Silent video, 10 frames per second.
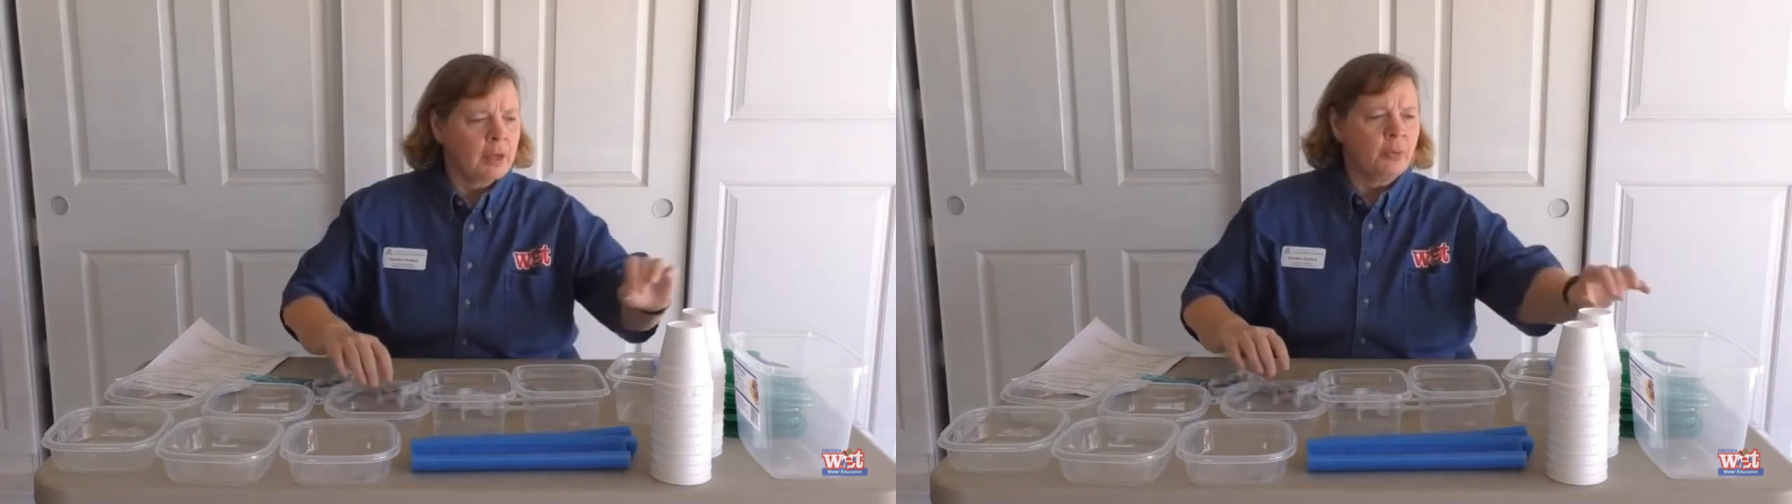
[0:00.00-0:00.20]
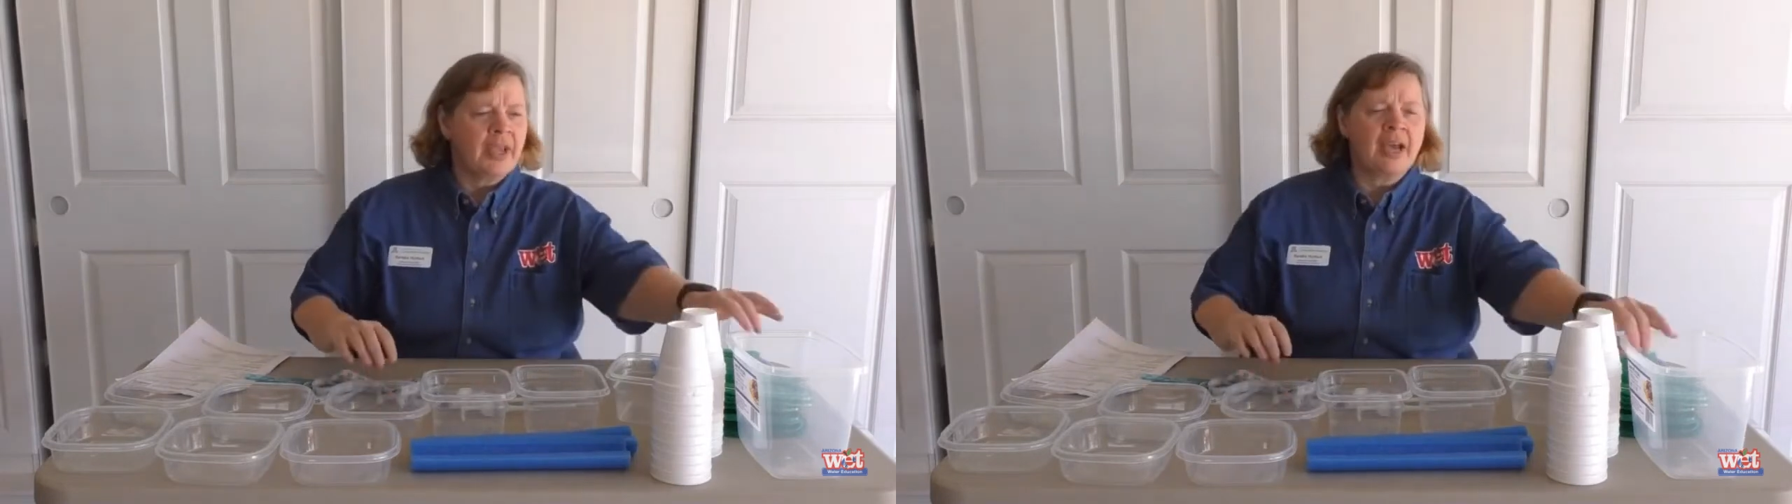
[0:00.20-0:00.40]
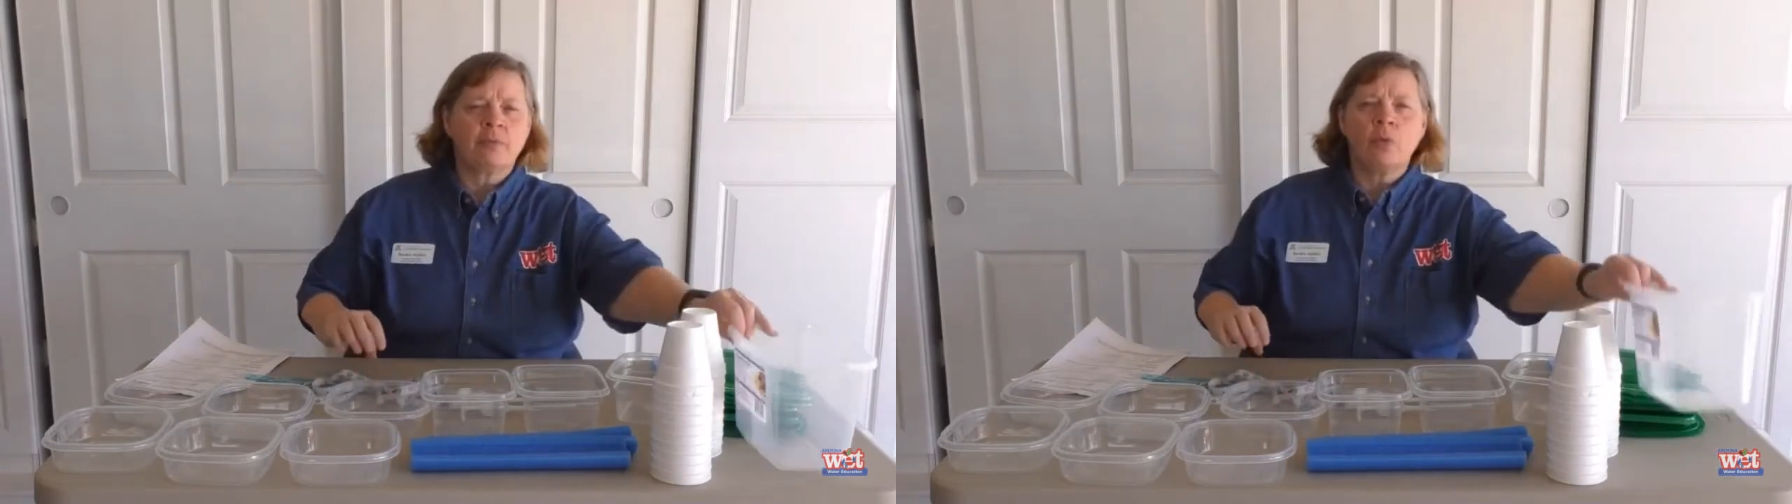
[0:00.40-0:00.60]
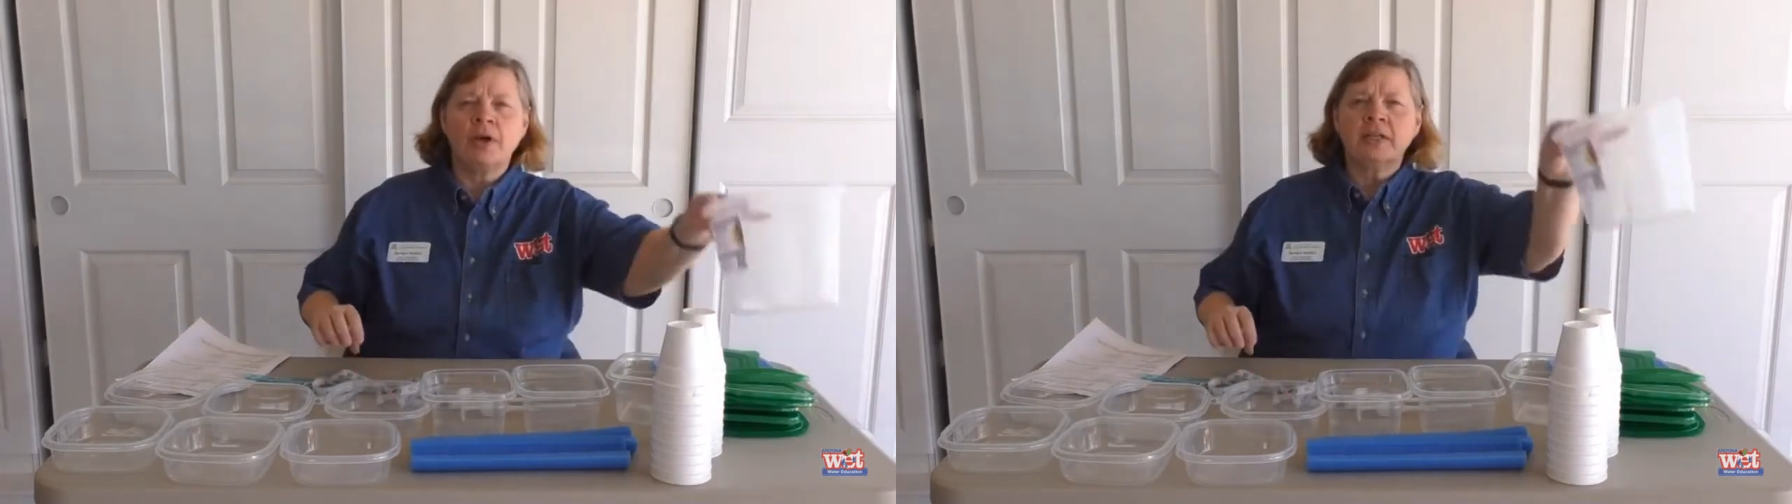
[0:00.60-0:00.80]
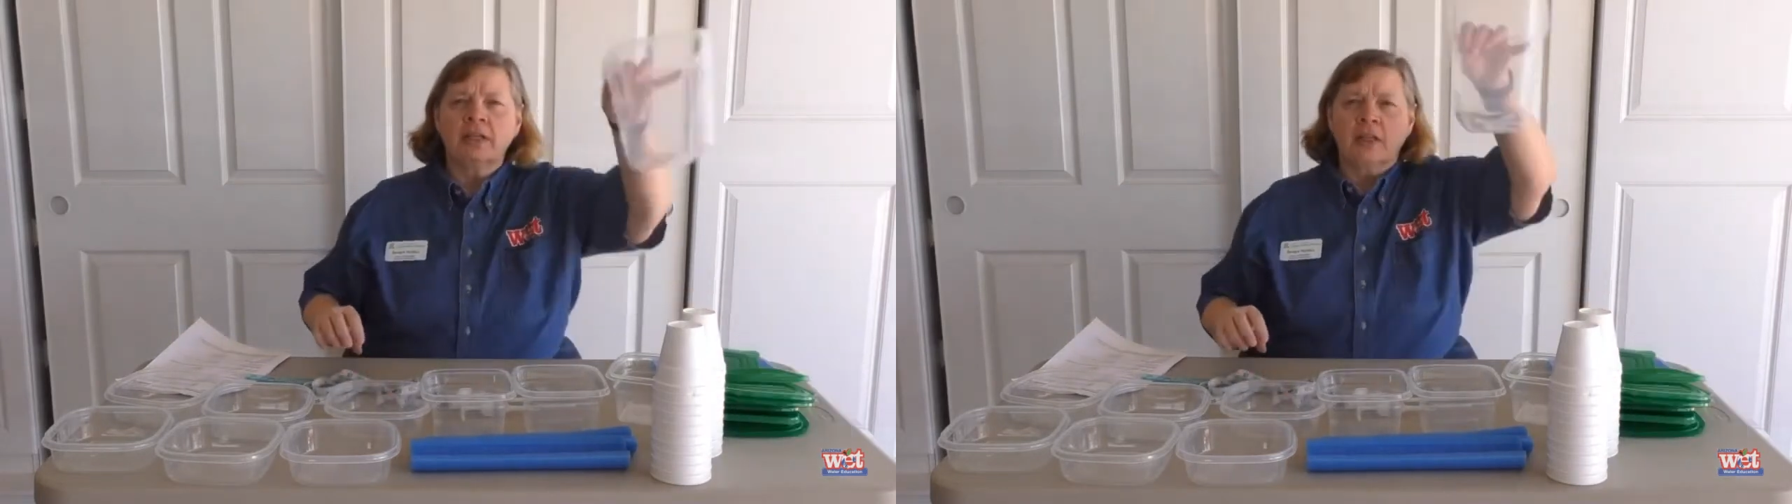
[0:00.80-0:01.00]
We have
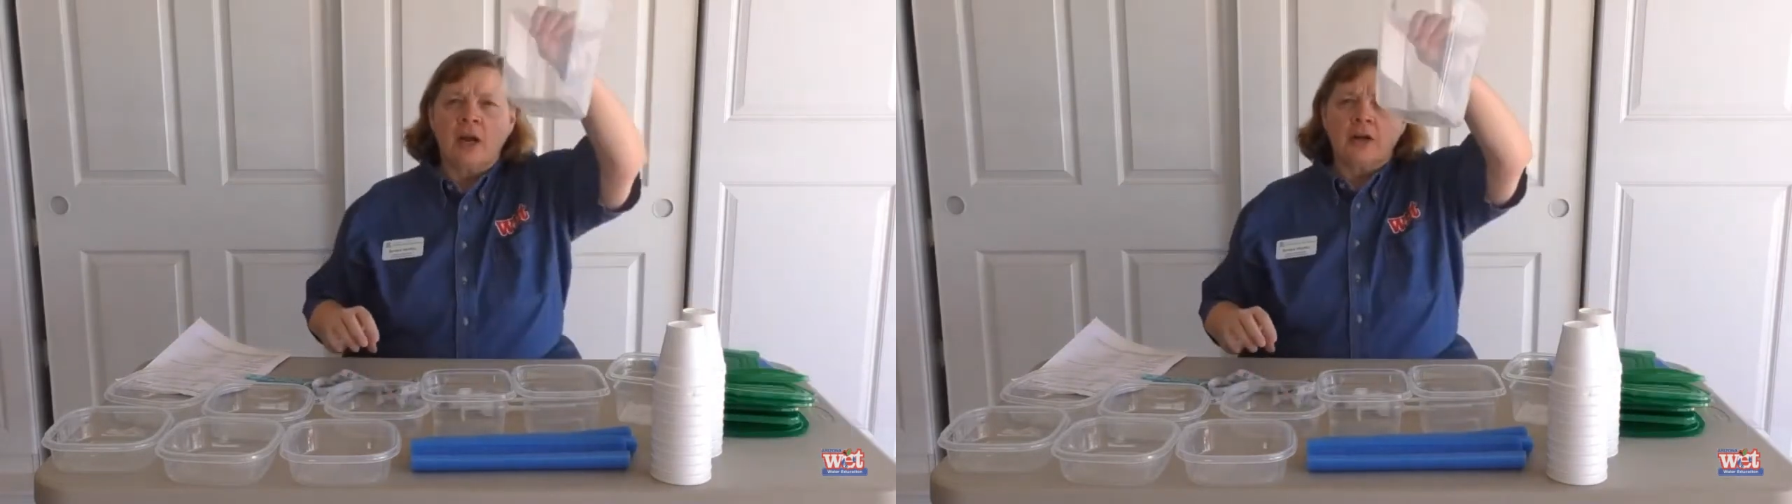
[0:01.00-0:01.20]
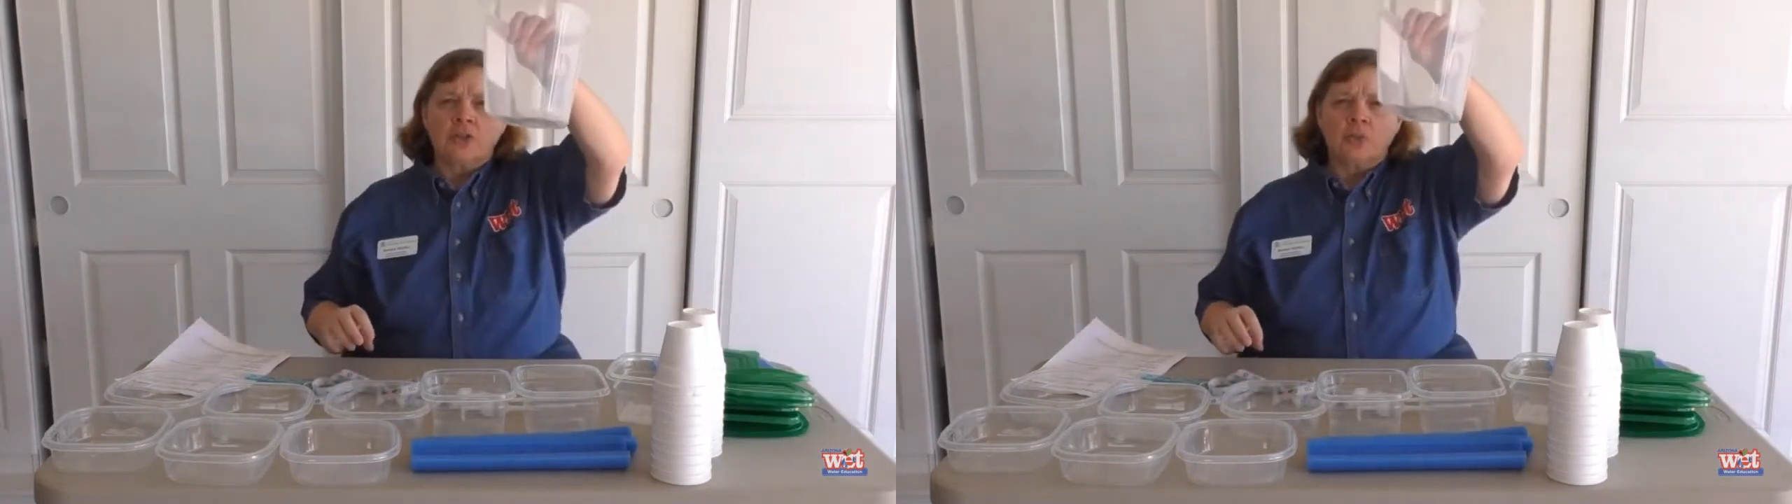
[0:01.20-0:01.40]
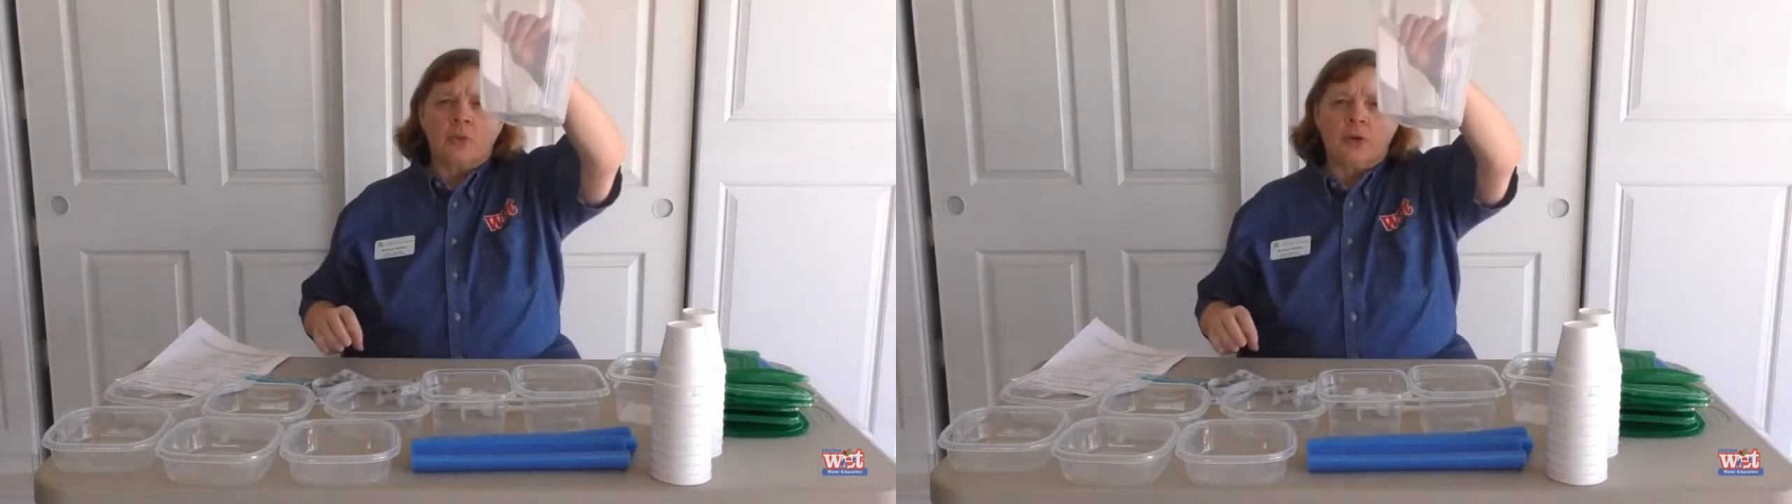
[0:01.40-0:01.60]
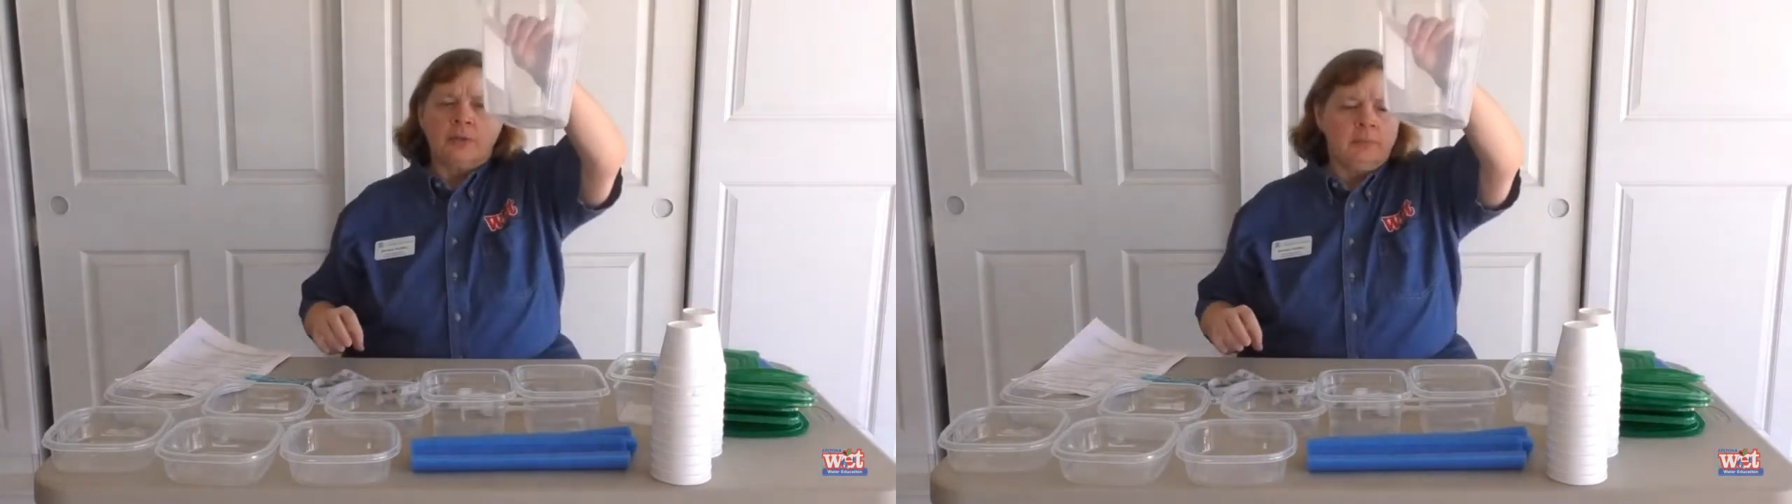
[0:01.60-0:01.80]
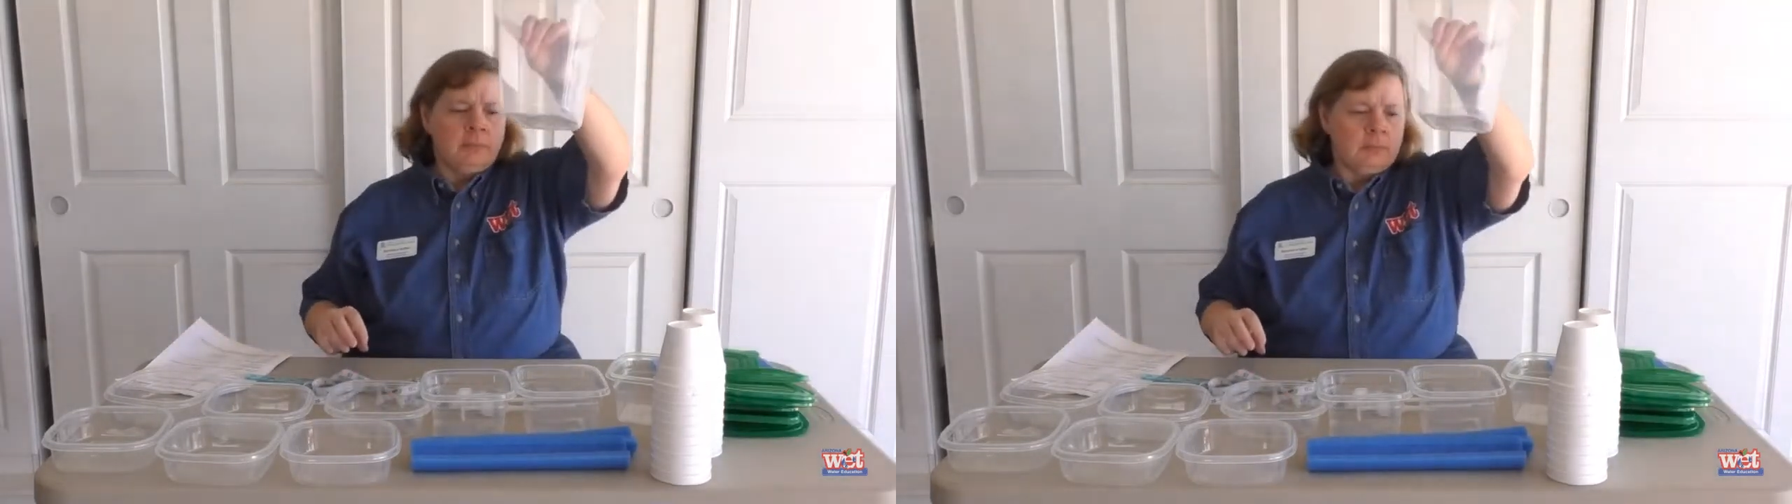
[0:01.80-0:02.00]
one large
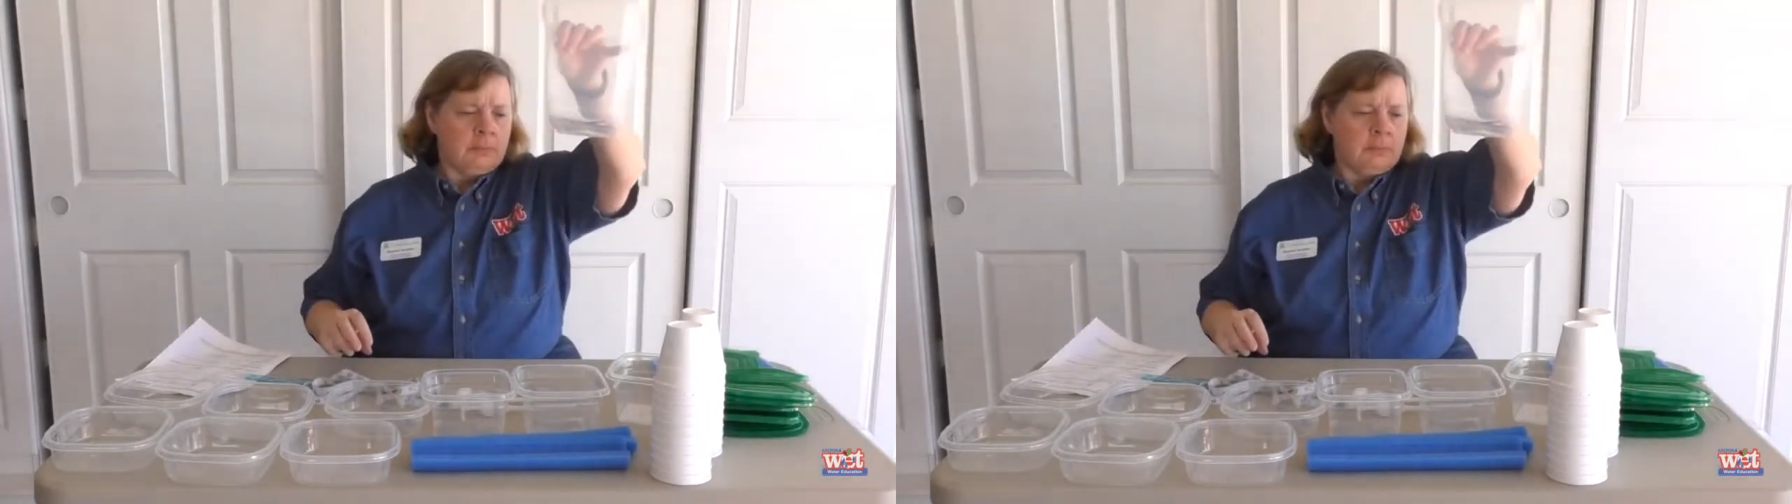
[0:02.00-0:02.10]
one